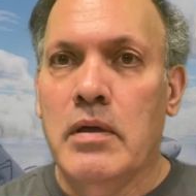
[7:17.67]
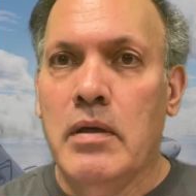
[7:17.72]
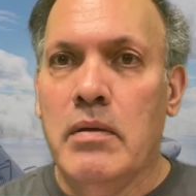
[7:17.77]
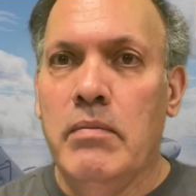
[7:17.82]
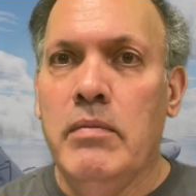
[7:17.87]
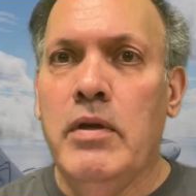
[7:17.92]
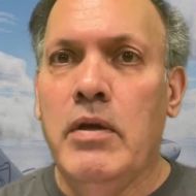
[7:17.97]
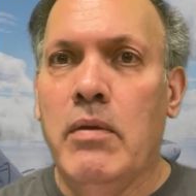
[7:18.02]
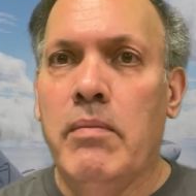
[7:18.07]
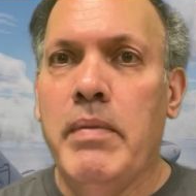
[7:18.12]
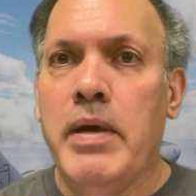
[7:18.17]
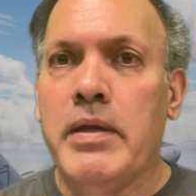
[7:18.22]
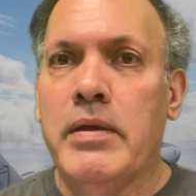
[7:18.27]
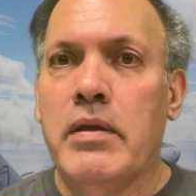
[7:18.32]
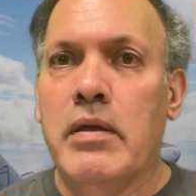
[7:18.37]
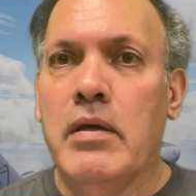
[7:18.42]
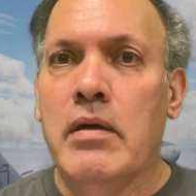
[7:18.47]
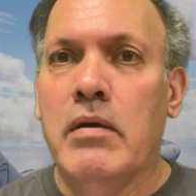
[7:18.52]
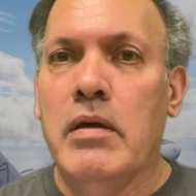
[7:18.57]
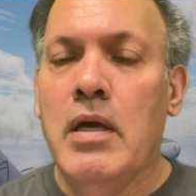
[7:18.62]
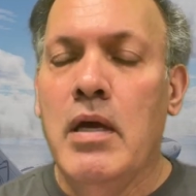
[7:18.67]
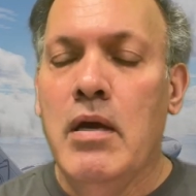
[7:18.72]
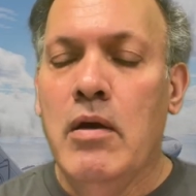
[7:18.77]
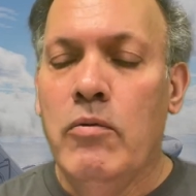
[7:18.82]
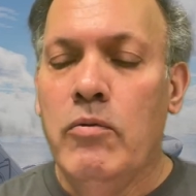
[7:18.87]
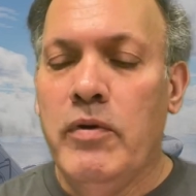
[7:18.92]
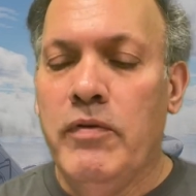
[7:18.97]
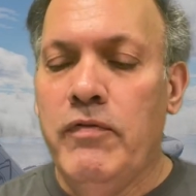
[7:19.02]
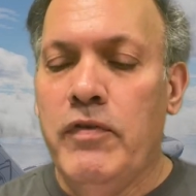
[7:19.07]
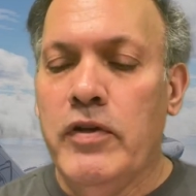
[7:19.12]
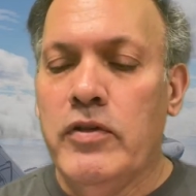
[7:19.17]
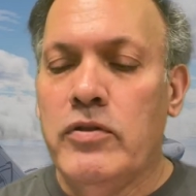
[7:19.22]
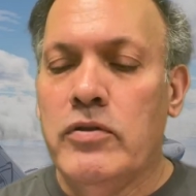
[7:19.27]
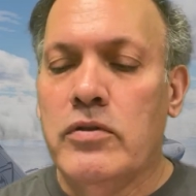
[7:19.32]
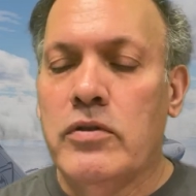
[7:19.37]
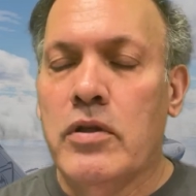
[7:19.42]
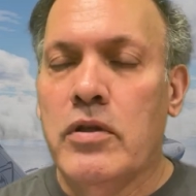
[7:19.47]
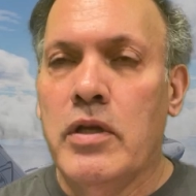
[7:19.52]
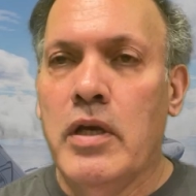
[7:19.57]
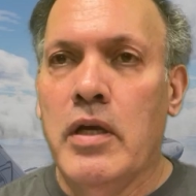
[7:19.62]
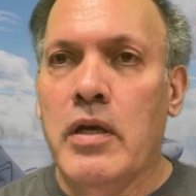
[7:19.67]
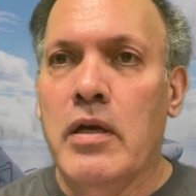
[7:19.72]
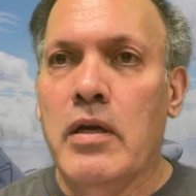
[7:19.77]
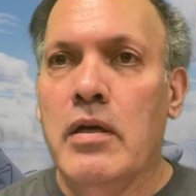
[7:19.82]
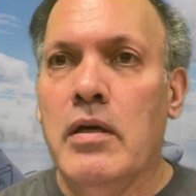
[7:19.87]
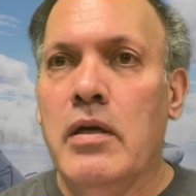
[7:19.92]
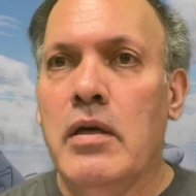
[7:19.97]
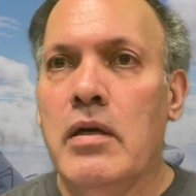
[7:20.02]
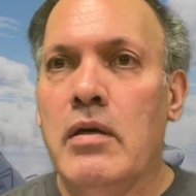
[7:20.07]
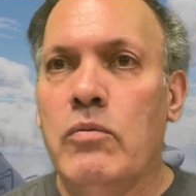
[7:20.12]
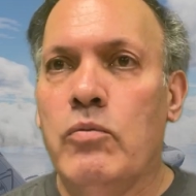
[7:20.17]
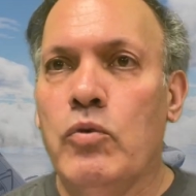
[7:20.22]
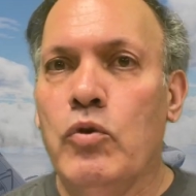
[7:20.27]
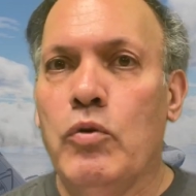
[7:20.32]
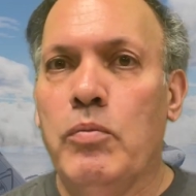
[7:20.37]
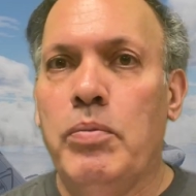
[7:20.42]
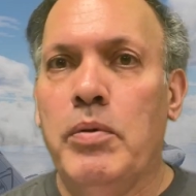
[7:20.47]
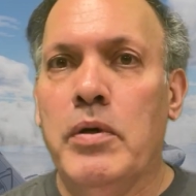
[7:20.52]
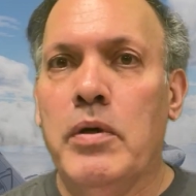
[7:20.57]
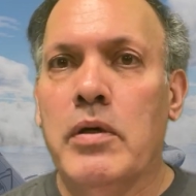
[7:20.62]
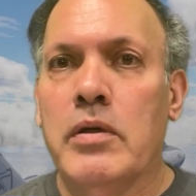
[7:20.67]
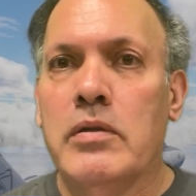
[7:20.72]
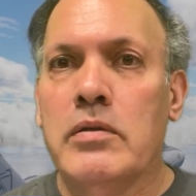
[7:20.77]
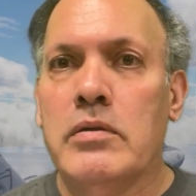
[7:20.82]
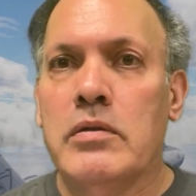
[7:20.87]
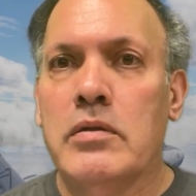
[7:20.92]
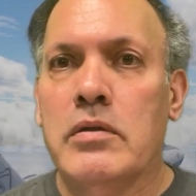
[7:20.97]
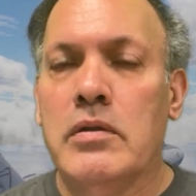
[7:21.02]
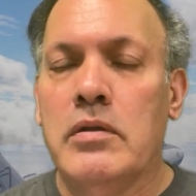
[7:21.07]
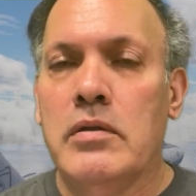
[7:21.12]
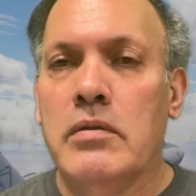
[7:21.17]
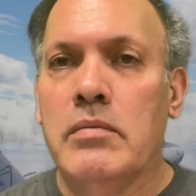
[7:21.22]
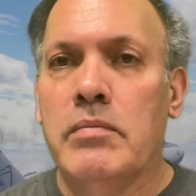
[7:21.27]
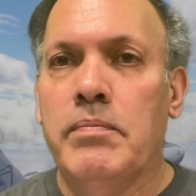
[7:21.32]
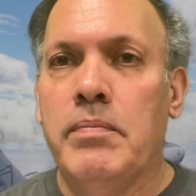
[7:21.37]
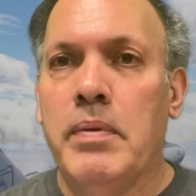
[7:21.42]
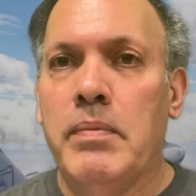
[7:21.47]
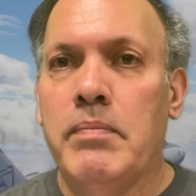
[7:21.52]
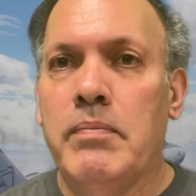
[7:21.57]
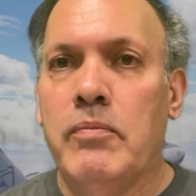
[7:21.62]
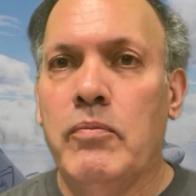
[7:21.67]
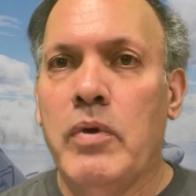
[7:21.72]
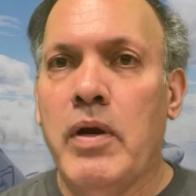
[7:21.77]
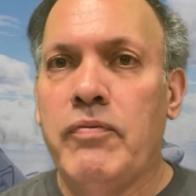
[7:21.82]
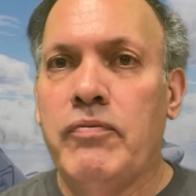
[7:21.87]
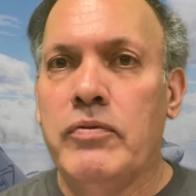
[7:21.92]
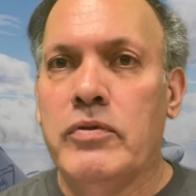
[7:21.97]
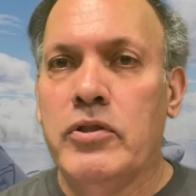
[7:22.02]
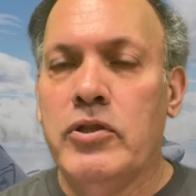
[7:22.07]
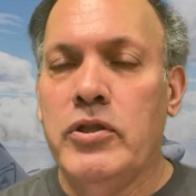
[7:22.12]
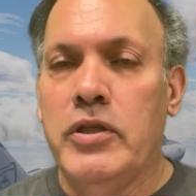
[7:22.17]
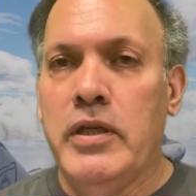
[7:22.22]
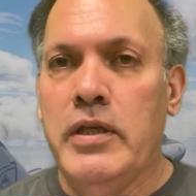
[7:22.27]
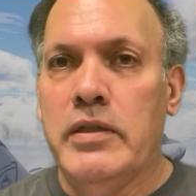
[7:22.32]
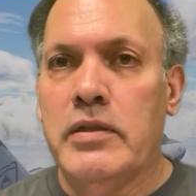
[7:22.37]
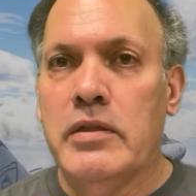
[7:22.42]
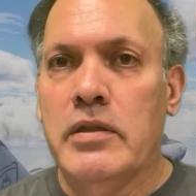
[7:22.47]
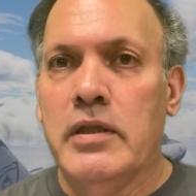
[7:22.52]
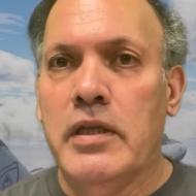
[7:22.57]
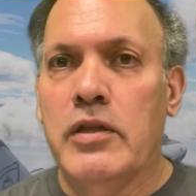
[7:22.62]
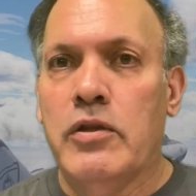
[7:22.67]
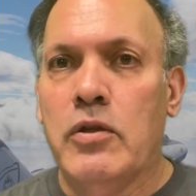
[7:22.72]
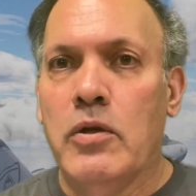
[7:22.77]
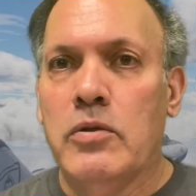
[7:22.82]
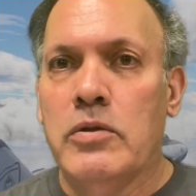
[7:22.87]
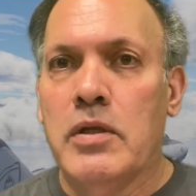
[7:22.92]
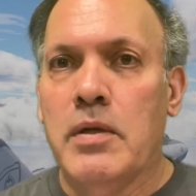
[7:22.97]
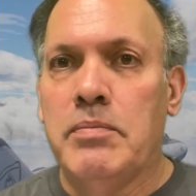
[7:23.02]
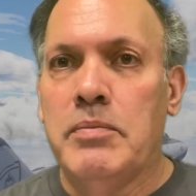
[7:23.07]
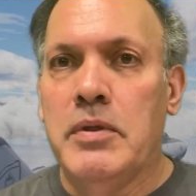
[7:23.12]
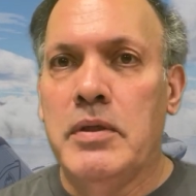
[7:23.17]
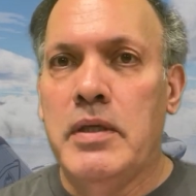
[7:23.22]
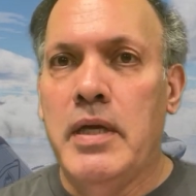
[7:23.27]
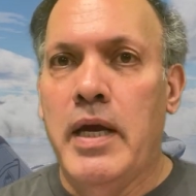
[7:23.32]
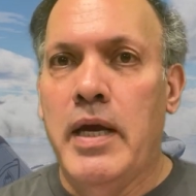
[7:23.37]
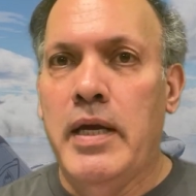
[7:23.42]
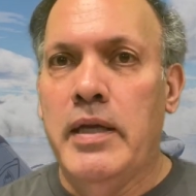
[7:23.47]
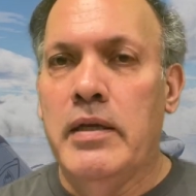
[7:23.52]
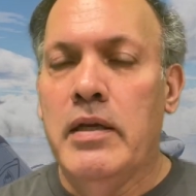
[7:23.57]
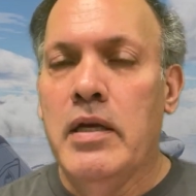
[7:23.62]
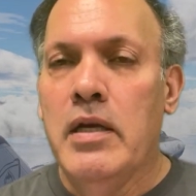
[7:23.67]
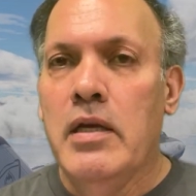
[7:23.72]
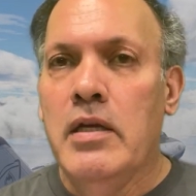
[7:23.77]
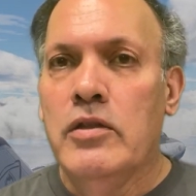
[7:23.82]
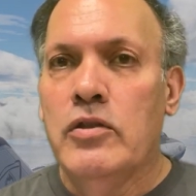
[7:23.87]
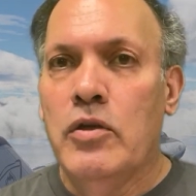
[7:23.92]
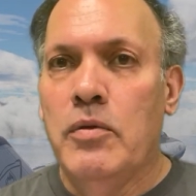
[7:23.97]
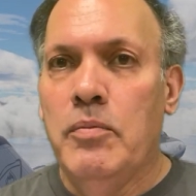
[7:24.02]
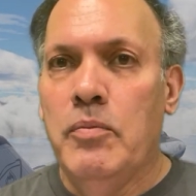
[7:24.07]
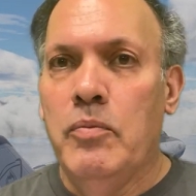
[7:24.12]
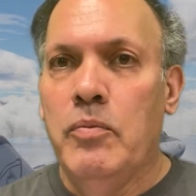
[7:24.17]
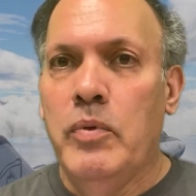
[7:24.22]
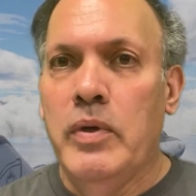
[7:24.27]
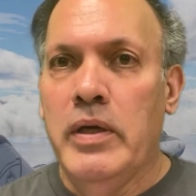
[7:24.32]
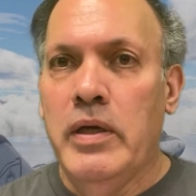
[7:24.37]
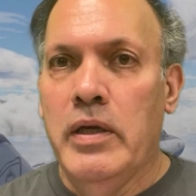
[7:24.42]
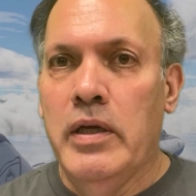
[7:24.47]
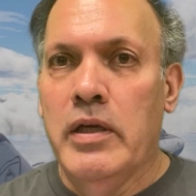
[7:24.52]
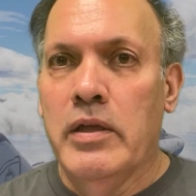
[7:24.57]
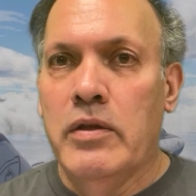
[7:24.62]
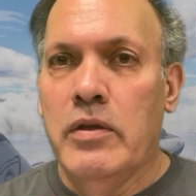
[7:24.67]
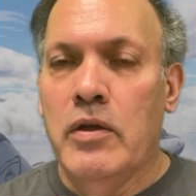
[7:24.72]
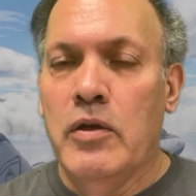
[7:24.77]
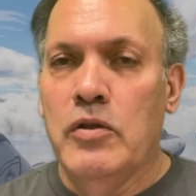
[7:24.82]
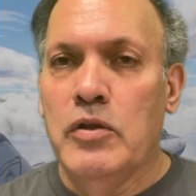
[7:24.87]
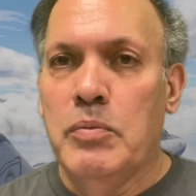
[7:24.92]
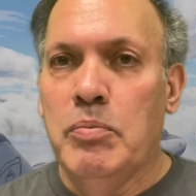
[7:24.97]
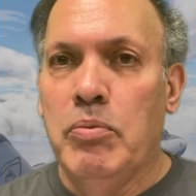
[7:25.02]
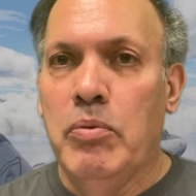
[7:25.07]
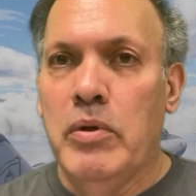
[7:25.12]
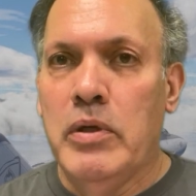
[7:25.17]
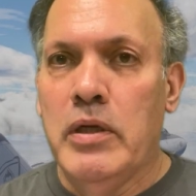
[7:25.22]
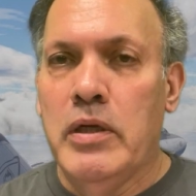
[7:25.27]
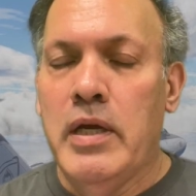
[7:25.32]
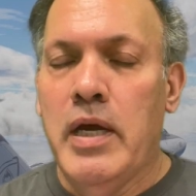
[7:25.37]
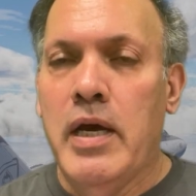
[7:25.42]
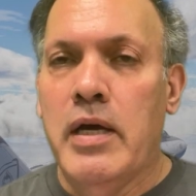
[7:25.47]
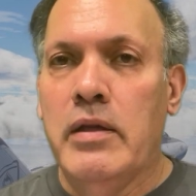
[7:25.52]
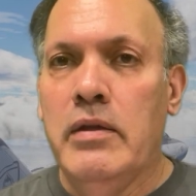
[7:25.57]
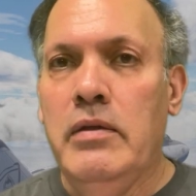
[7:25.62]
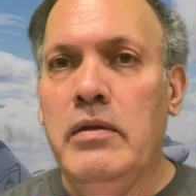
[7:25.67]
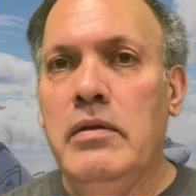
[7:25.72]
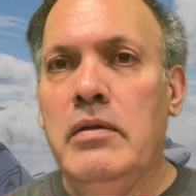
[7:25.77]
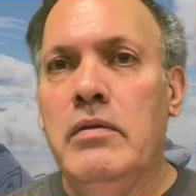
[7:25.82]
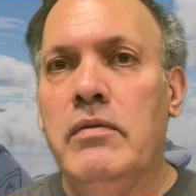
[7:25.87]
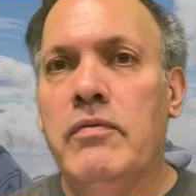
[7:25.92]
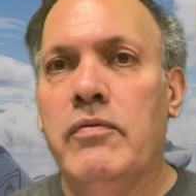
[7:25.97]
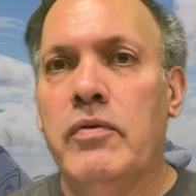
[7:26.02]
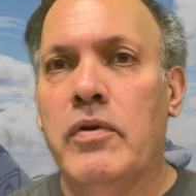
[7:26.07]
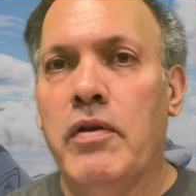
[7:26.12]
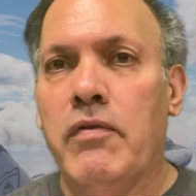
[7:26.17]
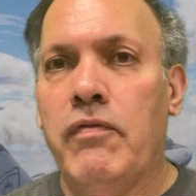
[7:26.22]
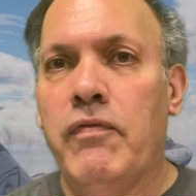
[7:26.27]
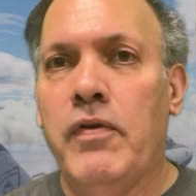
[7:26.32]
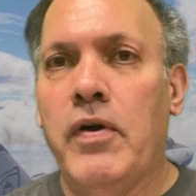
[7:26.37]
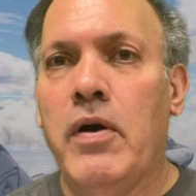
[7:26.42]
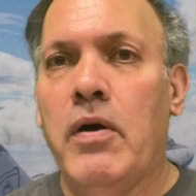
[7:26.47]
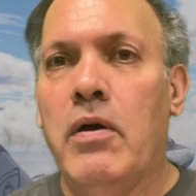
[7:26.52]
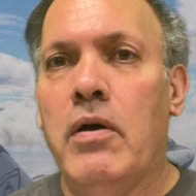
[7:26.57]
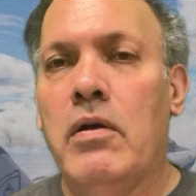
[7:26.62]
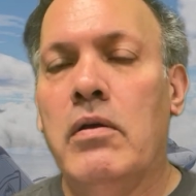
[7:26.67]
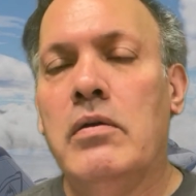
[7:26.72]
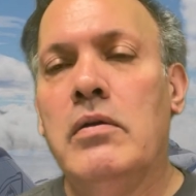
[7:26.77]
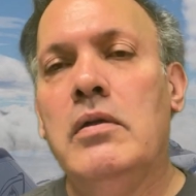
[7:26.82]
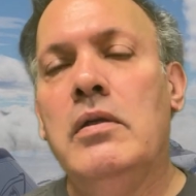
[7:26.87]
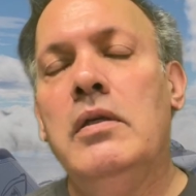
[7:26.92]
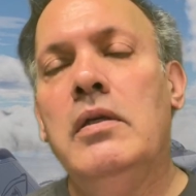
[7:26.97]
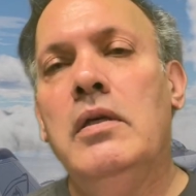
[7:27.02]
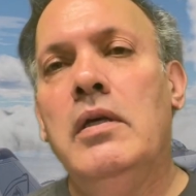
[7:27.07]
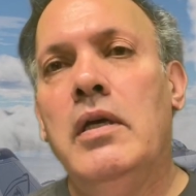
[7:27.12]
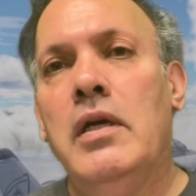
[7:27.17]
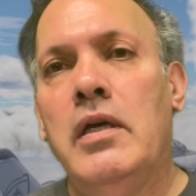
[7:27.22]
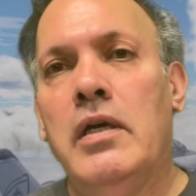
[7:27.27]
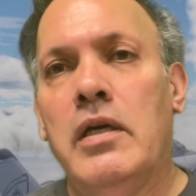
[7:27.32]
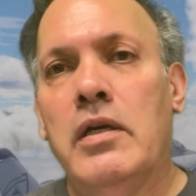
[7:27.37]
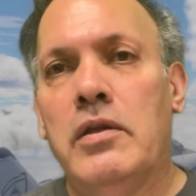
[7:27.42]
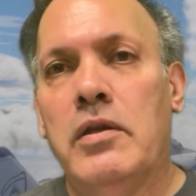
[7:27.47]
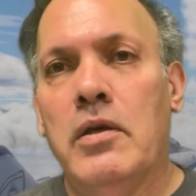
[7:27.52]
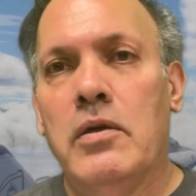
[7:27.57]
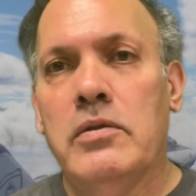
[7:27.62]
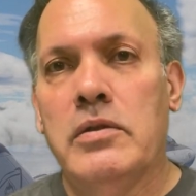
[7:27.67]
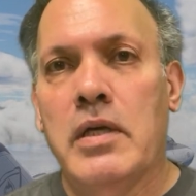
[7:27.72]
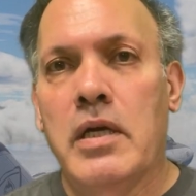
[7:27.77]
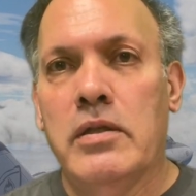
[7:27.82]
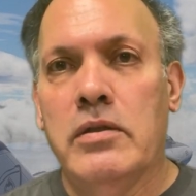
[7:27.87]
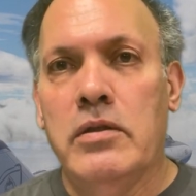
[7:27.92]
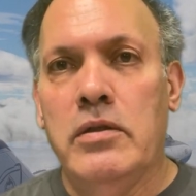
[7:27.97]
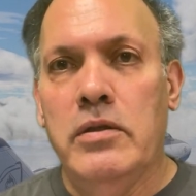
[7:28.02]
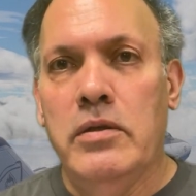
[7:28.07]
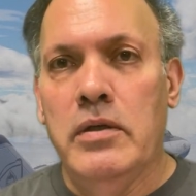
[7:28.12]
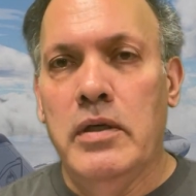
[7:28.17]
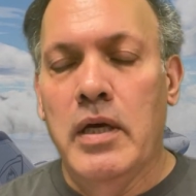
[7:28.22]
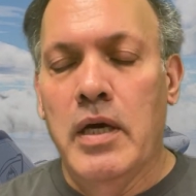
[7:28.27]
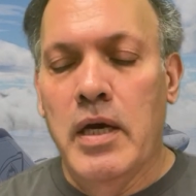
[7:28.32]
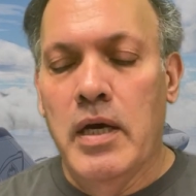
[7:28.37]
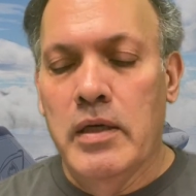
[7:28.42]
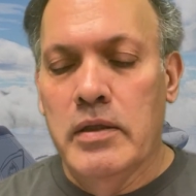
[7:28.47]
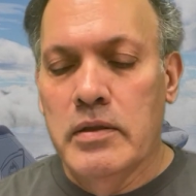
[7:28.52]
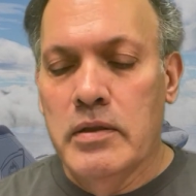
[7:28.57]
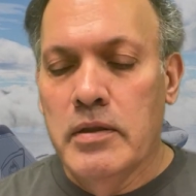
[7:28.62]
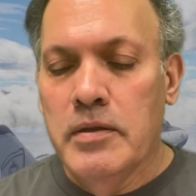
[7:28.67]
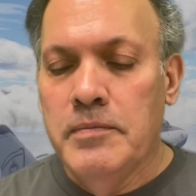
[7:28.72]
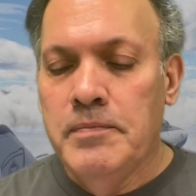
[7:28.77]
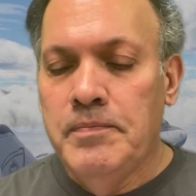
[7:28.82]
you know, make the revisions on the rule books and reference sheets and get those up to date so we can get those printed out for the fall and get those out to you guys.